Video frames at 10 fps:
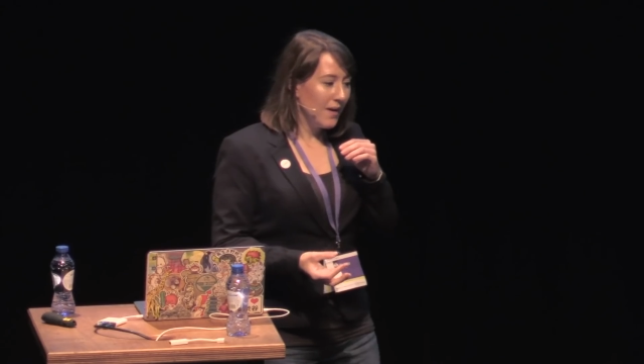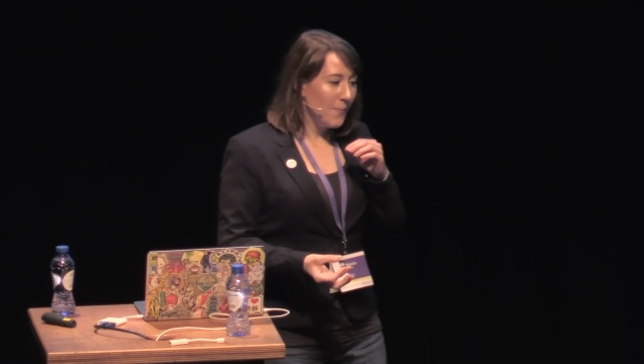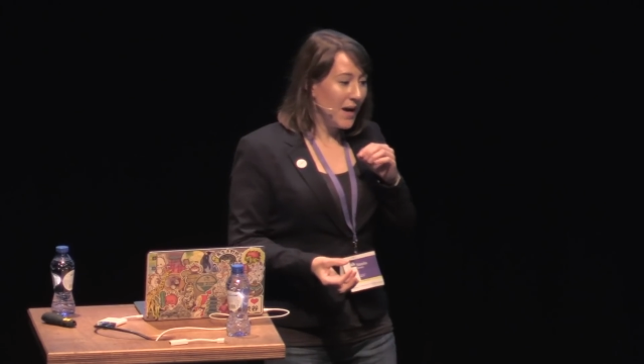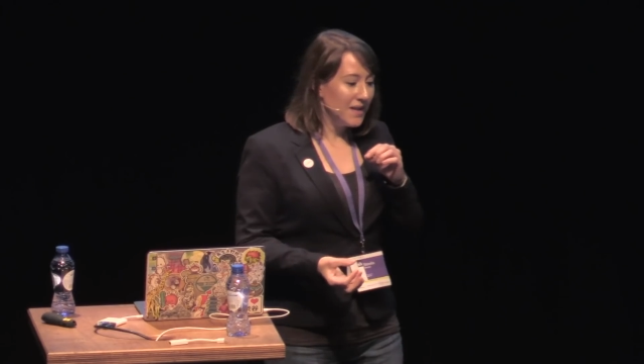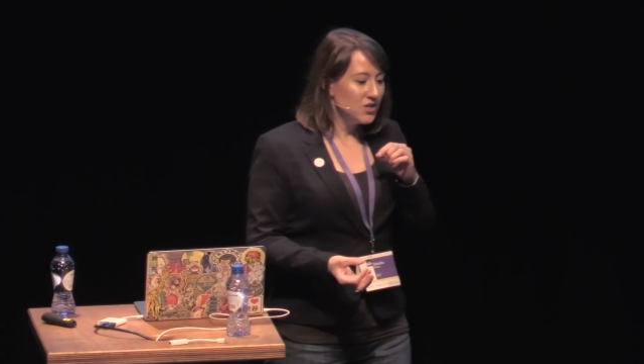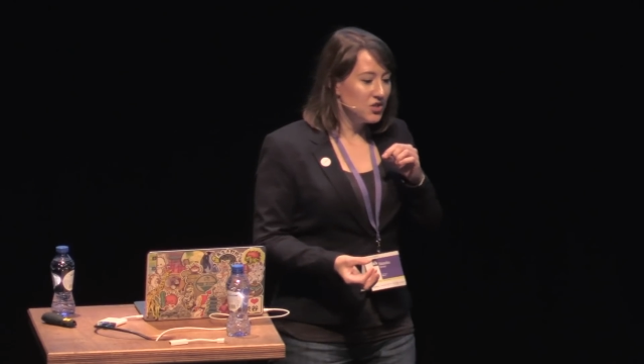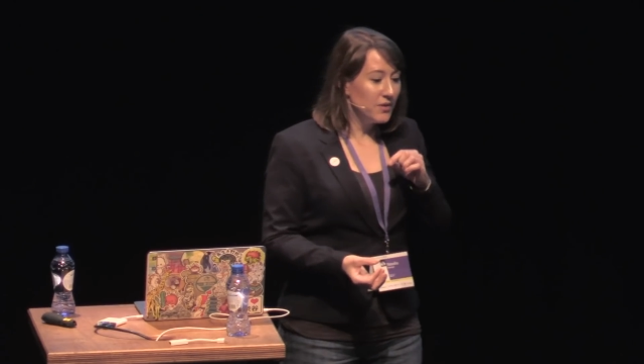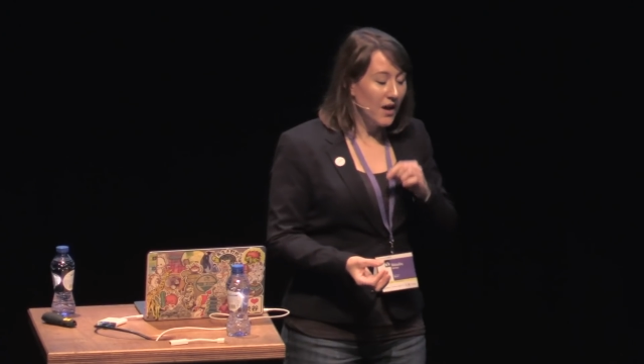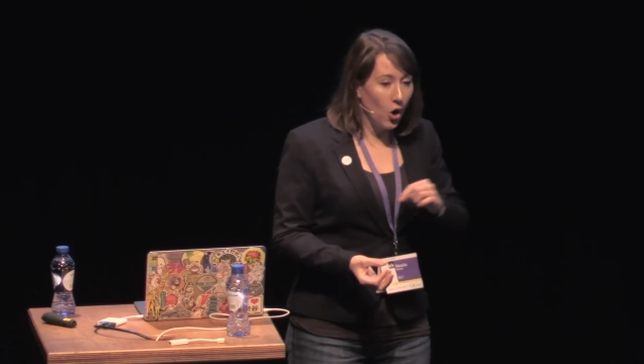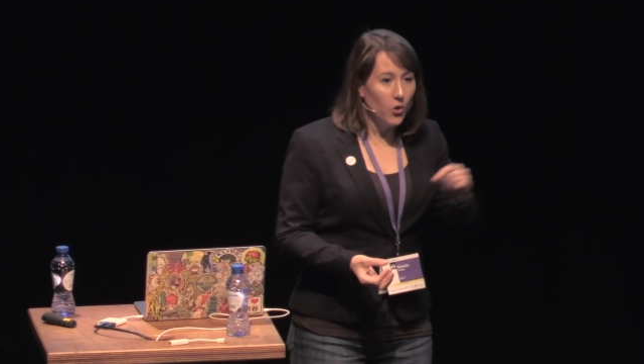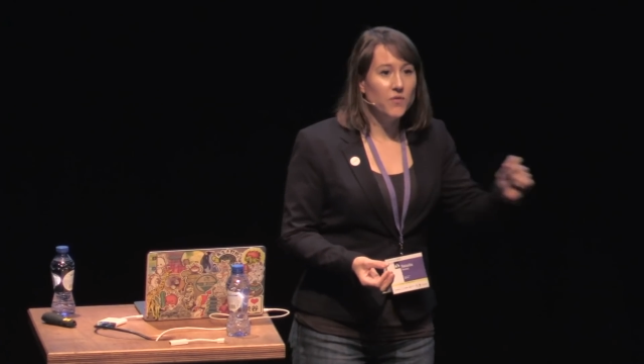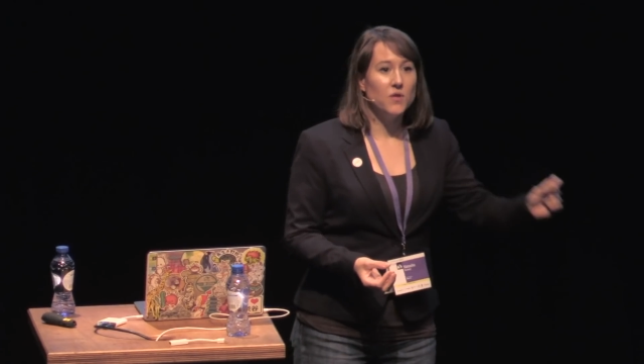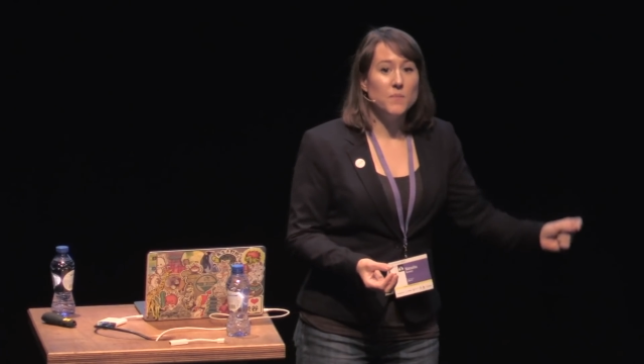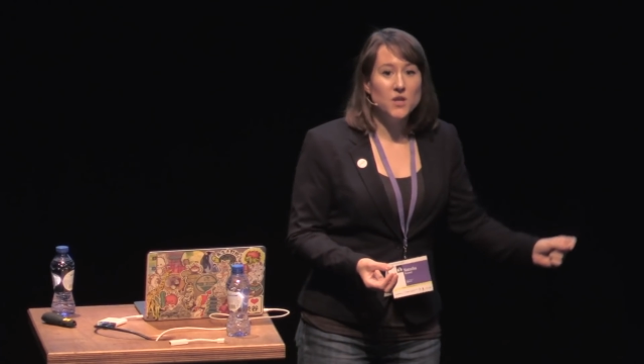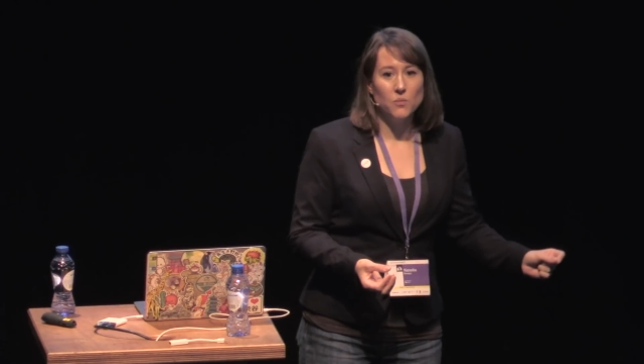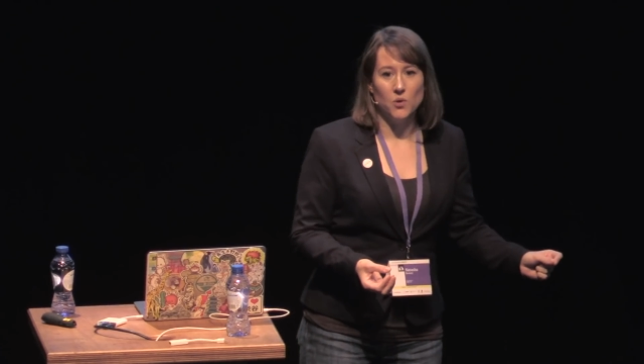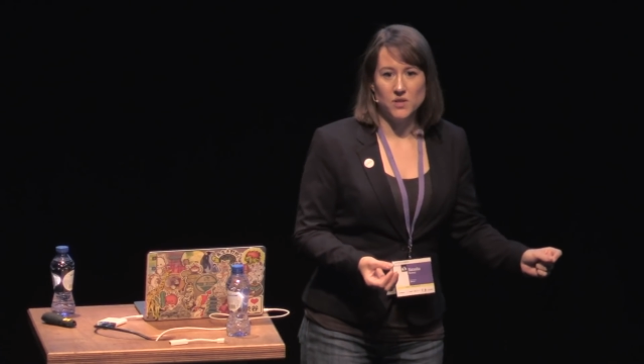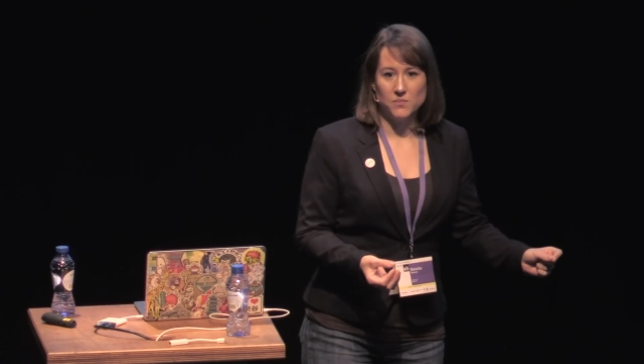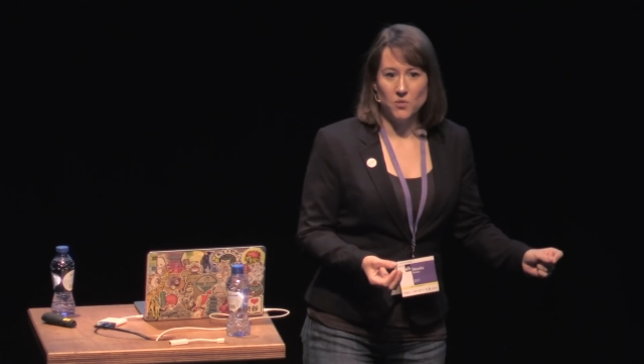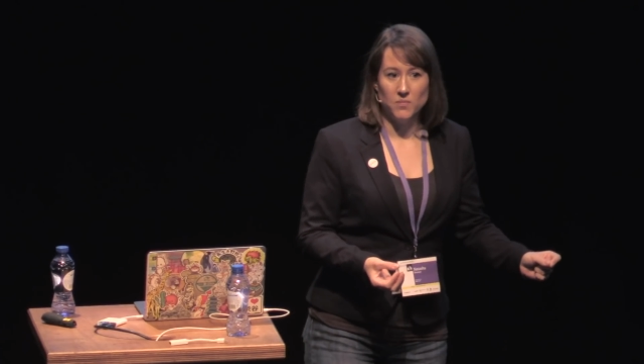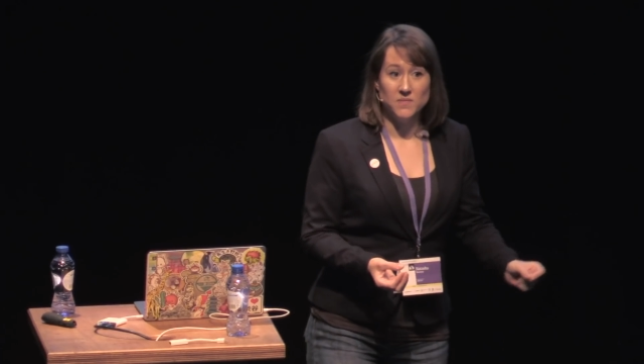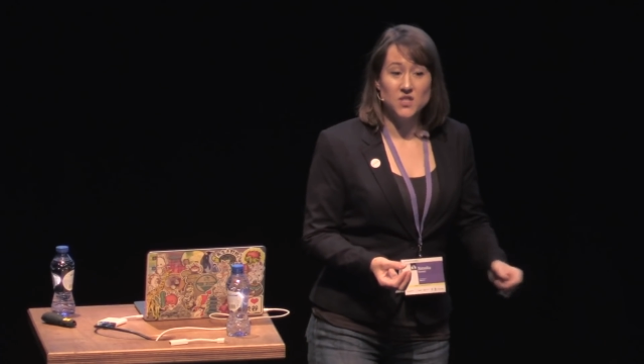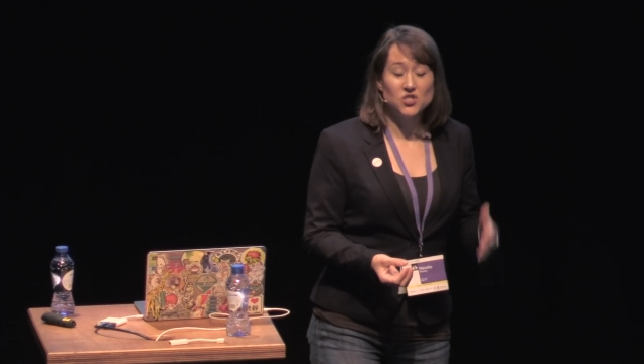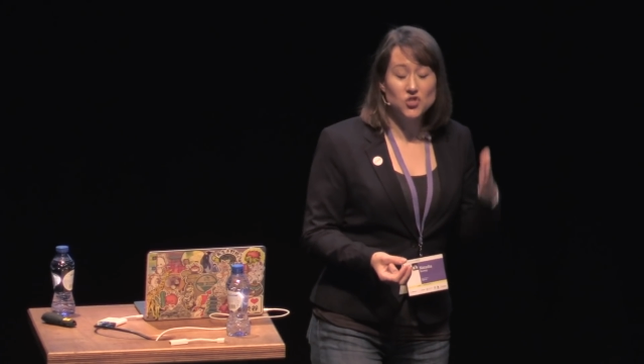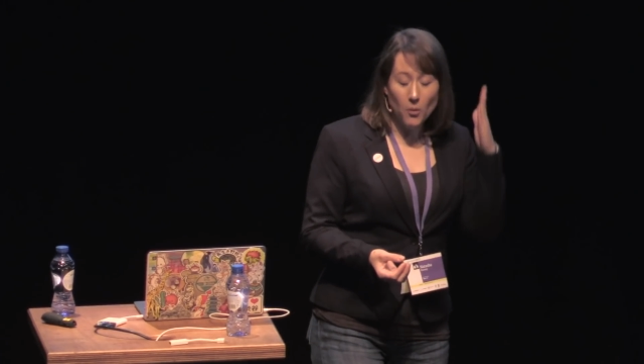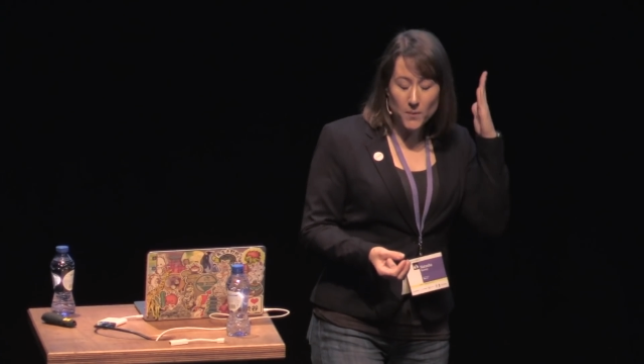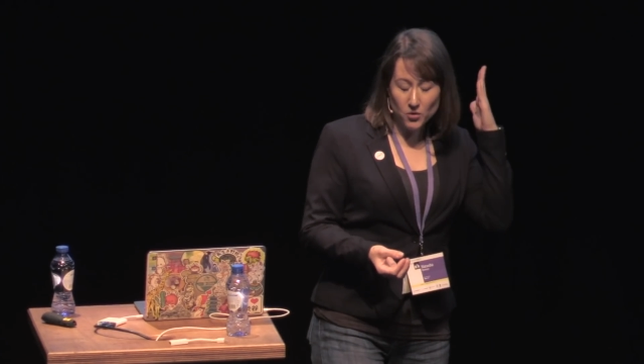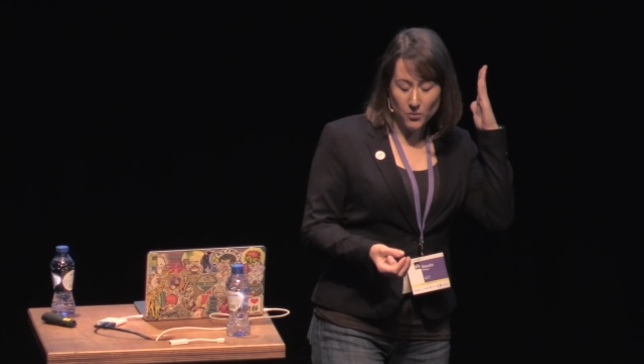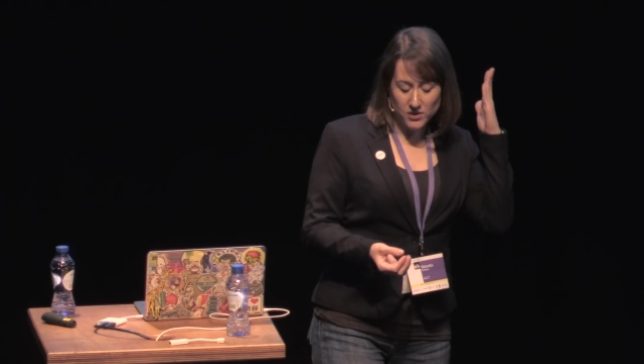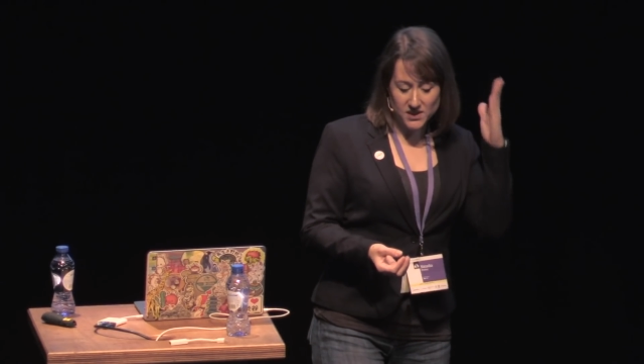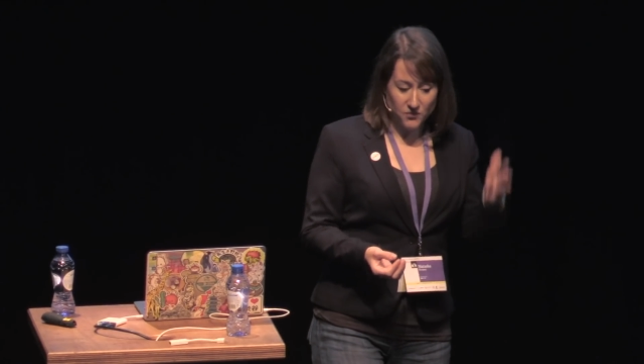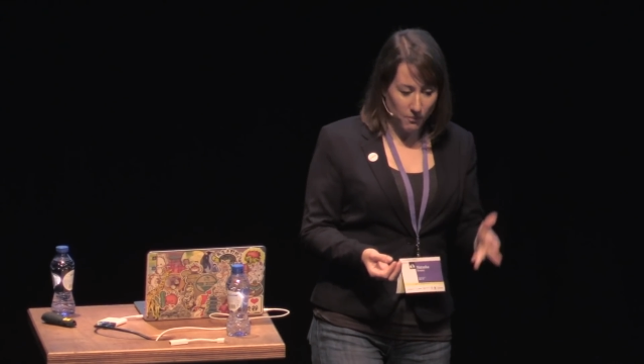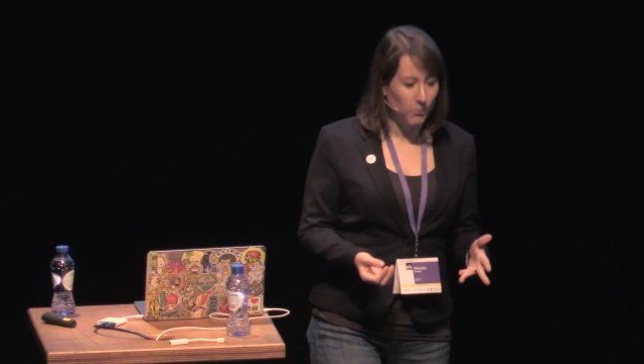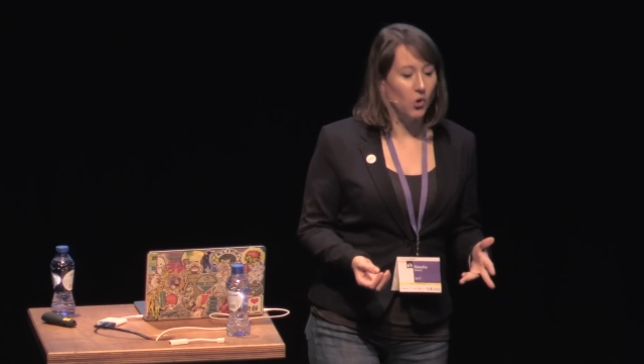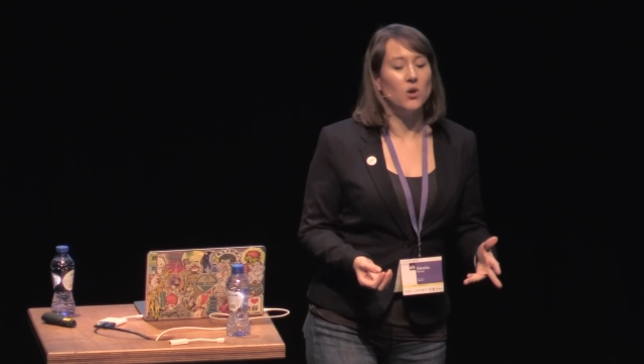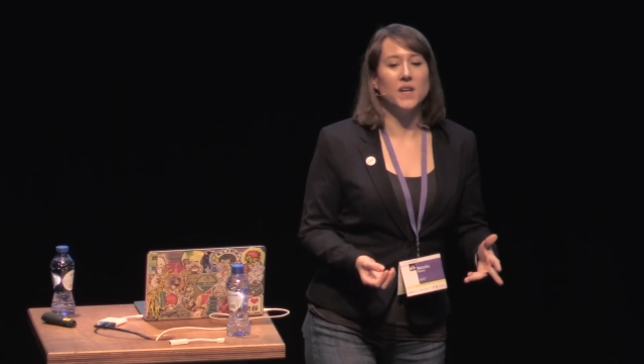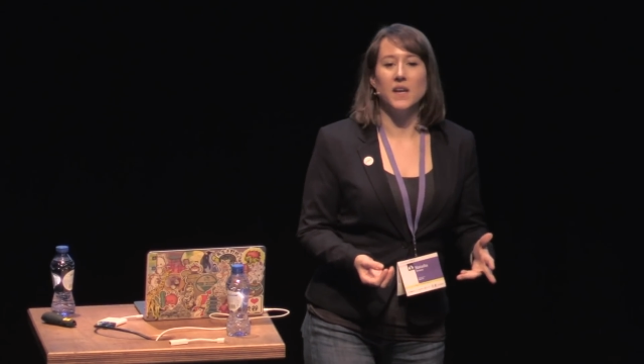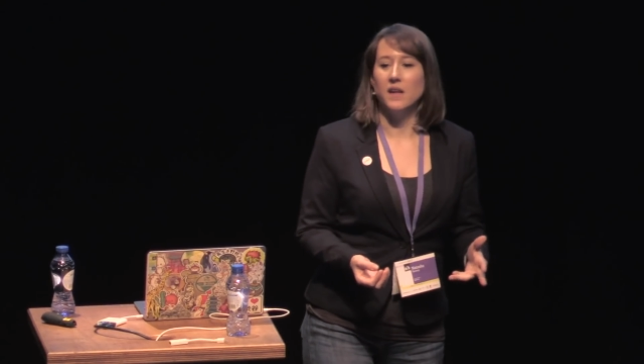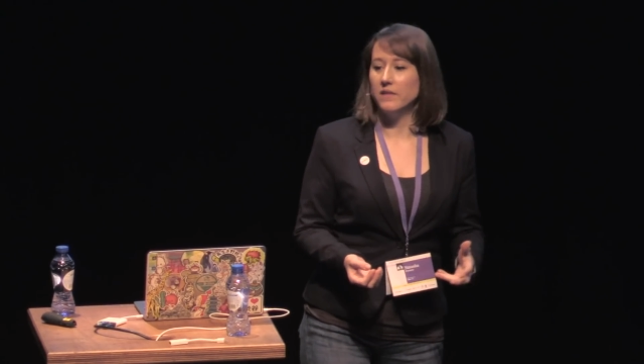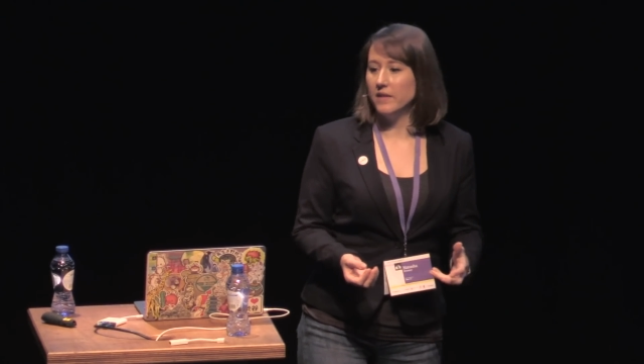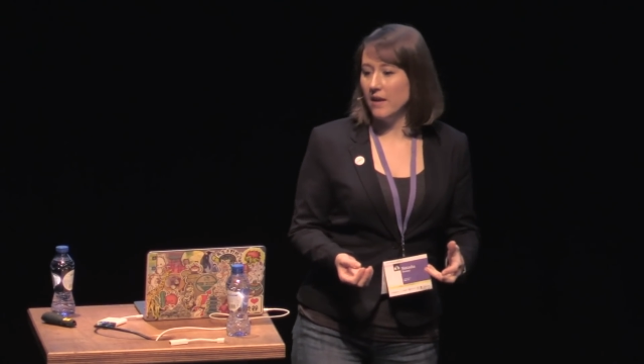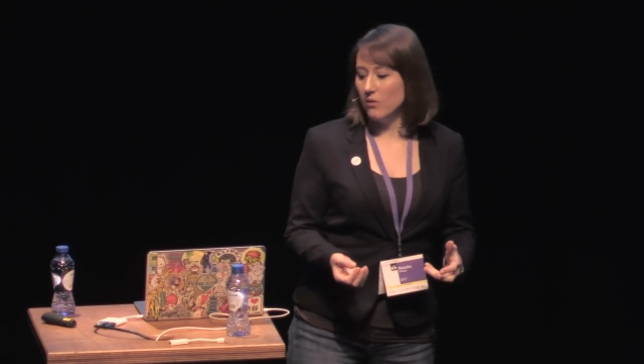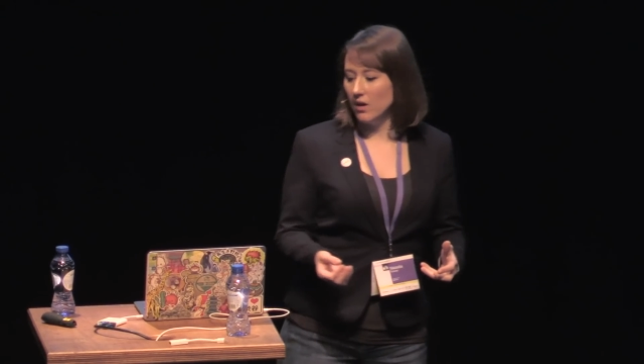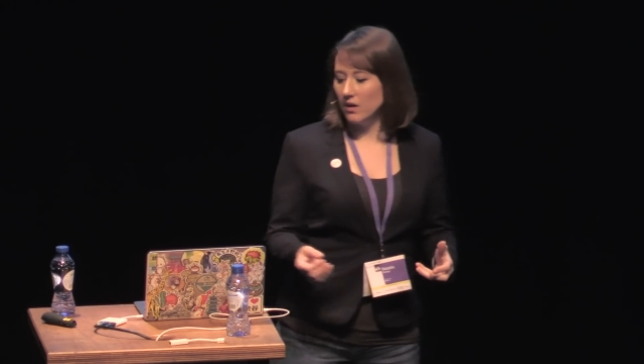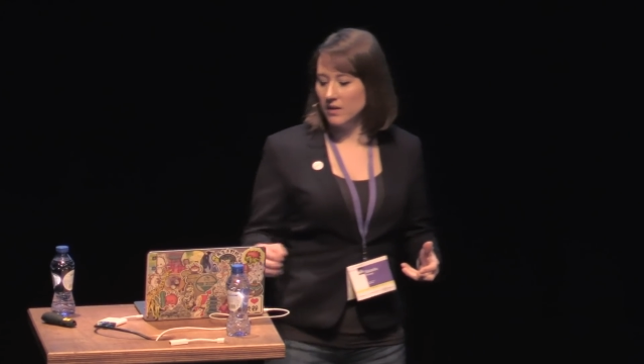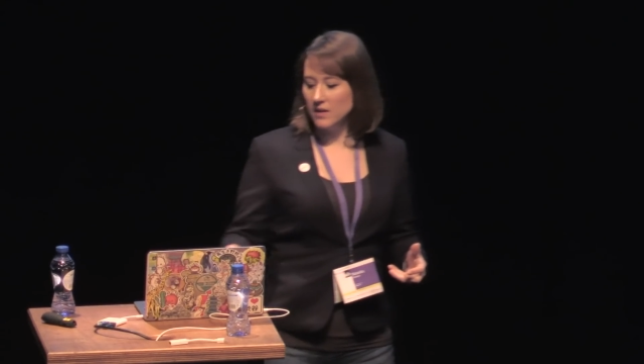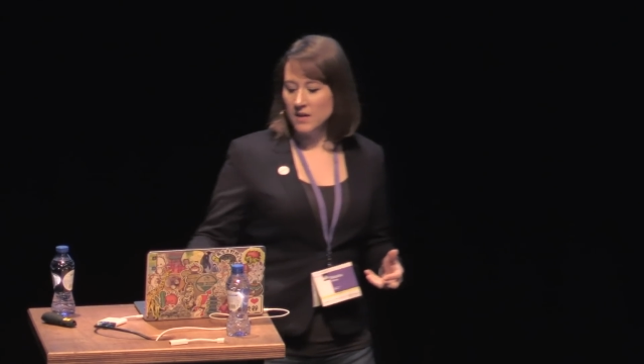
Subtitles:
manage to get over the middle box problem, to stop middle boxes from blocking it in the network.